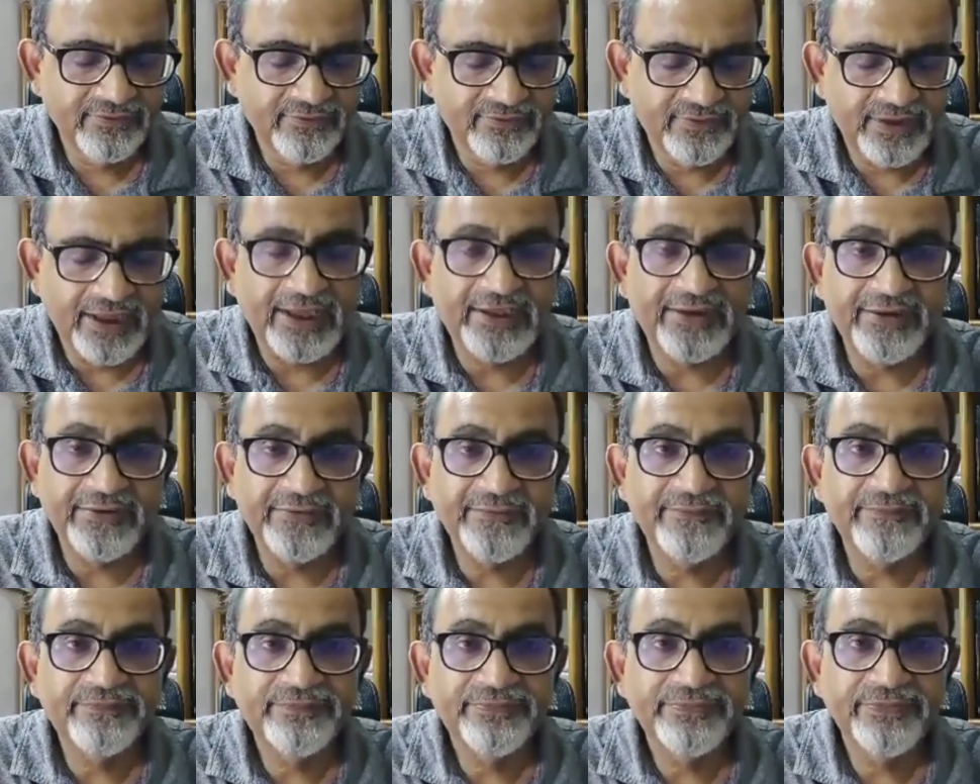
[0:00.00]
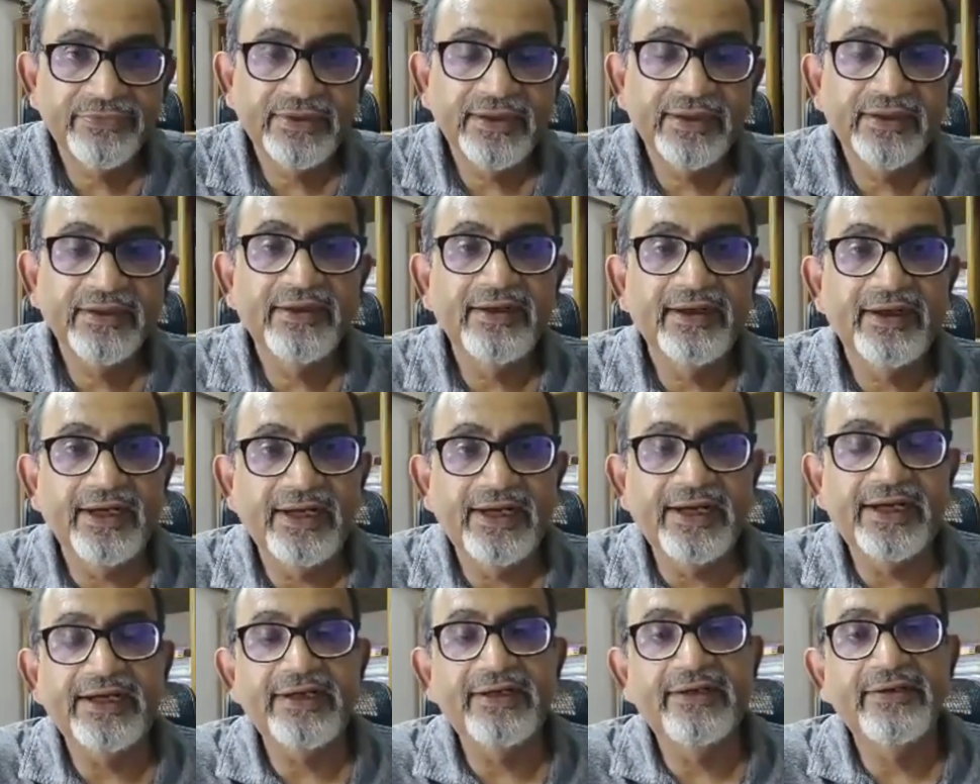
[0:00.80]
bladder,
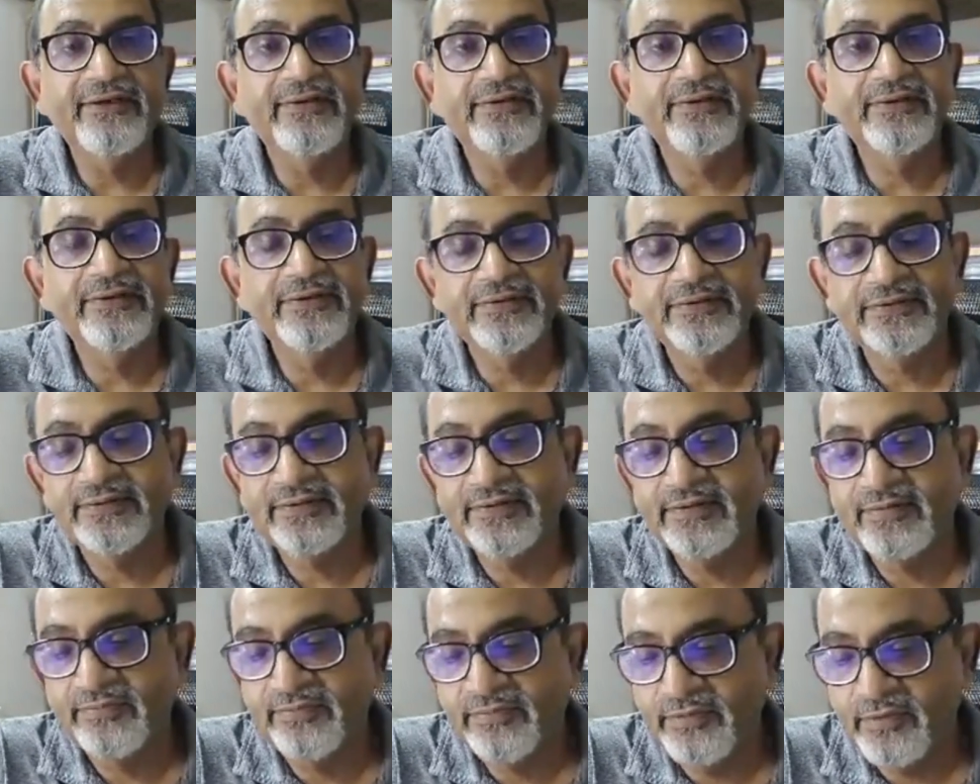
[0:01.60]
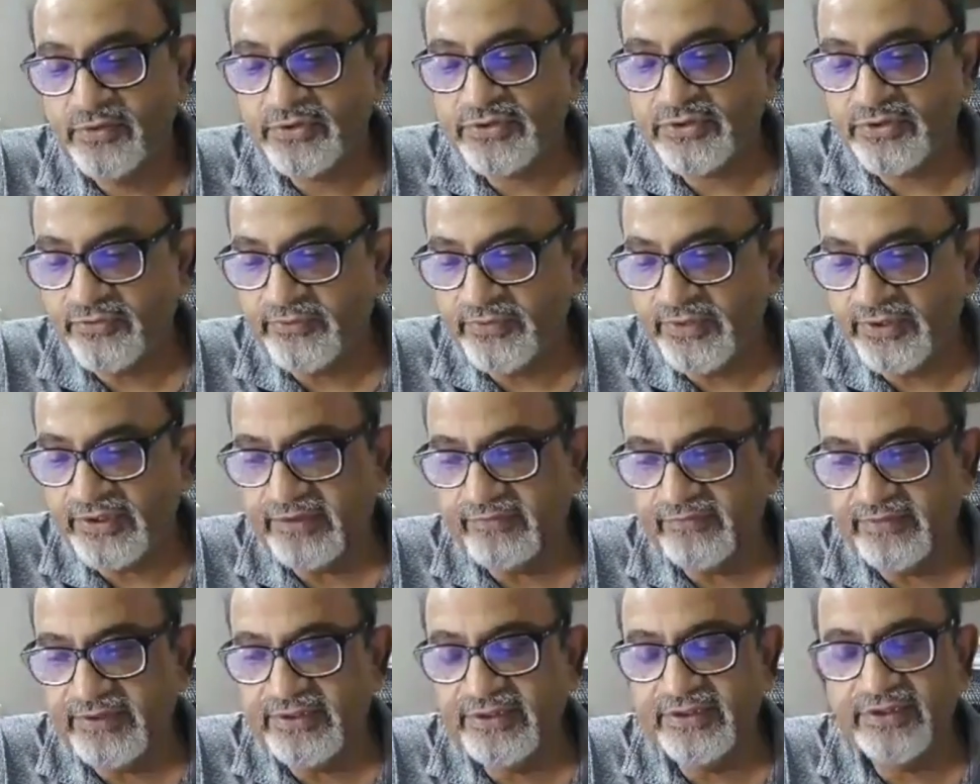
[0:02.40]
and
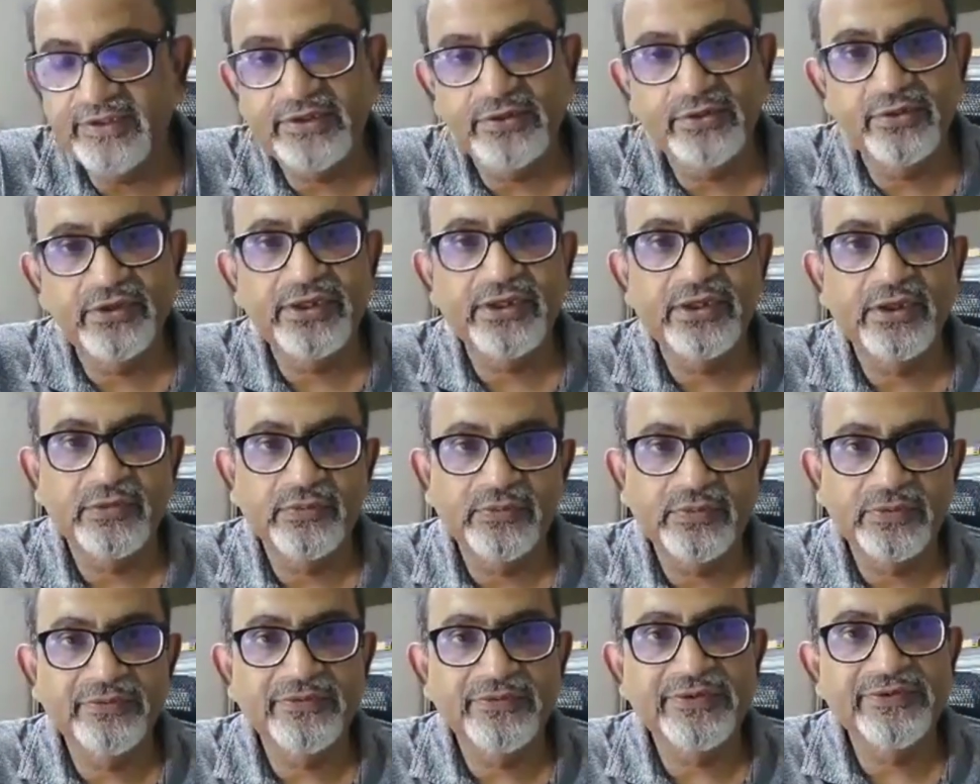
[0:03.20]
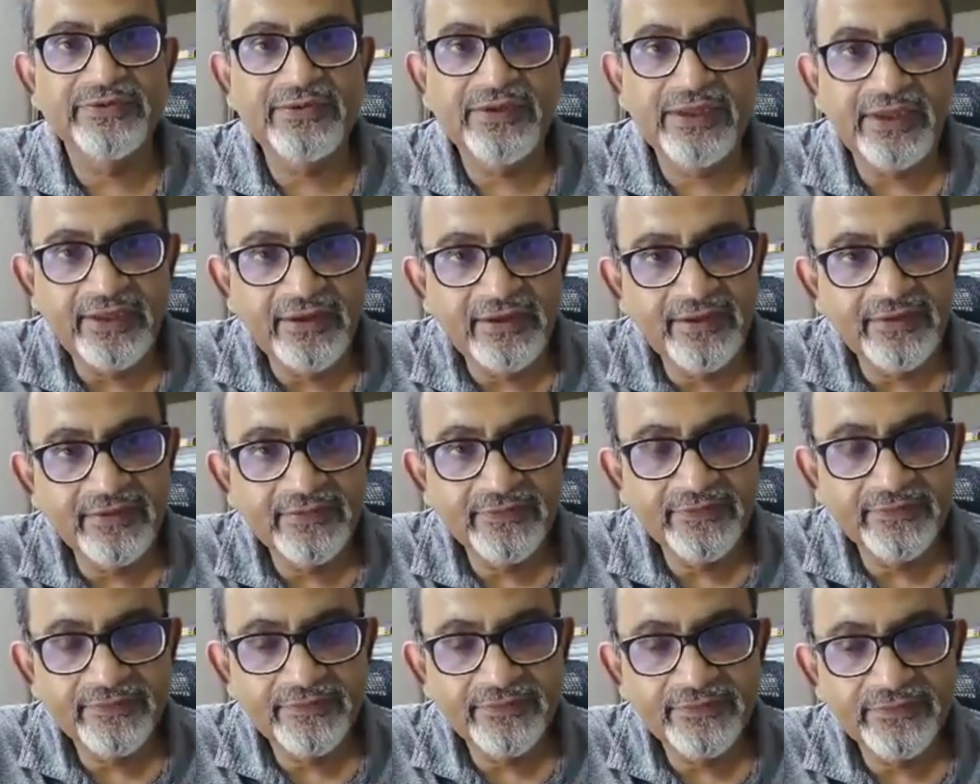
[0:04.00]
Postoperatively, the urine output was nil.
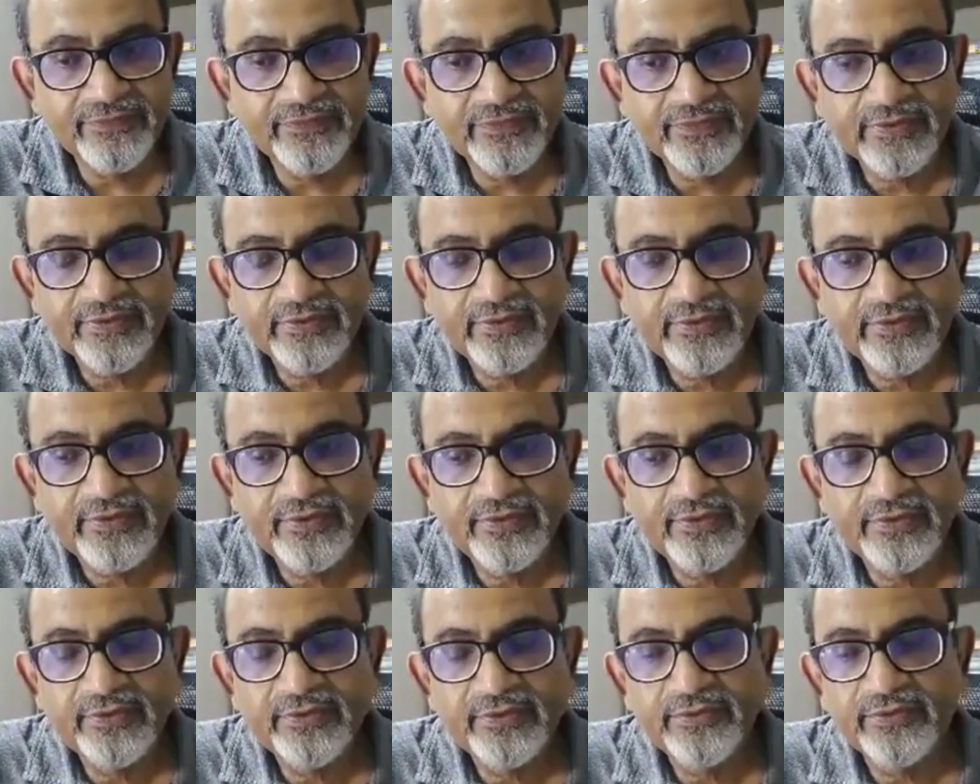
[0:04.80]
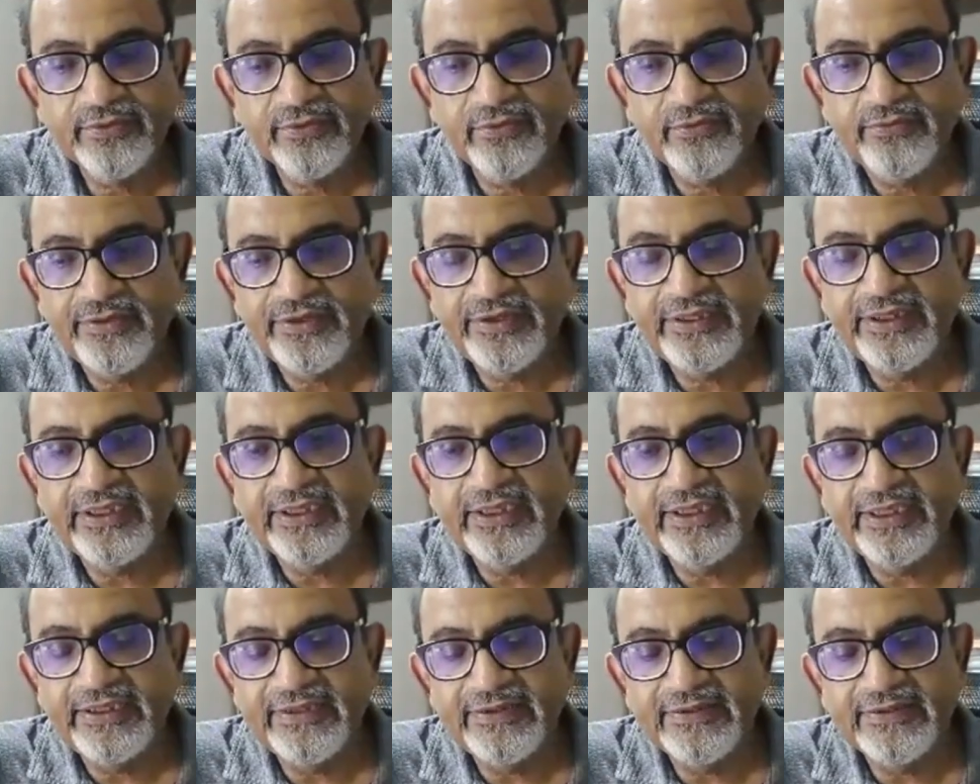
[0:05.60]
So we
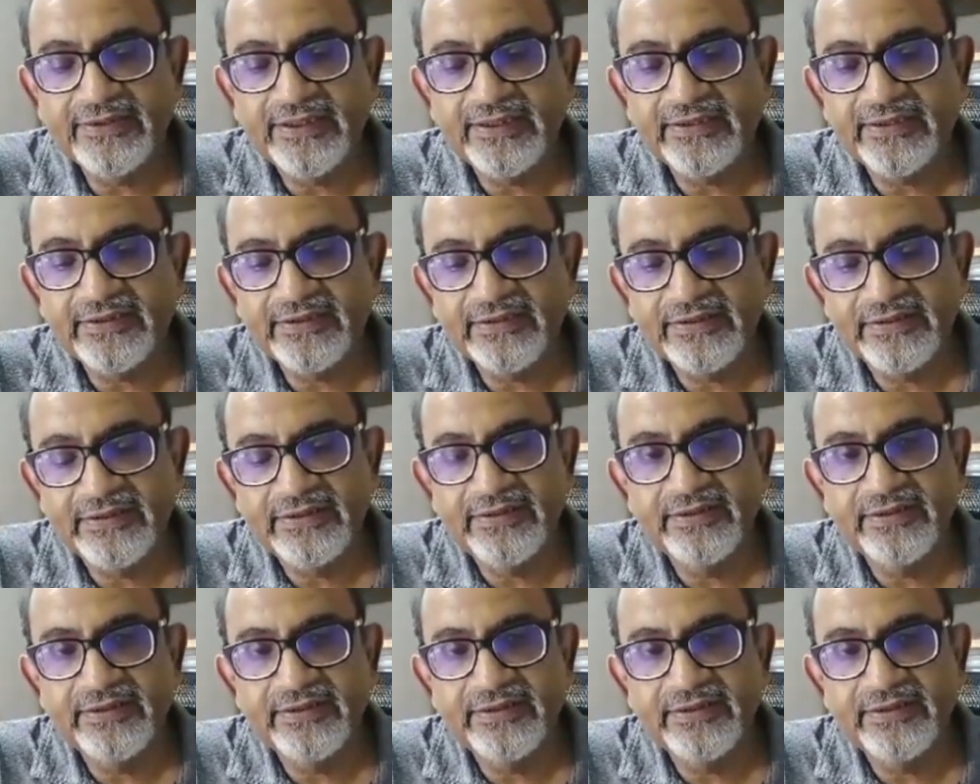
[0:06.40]
realized that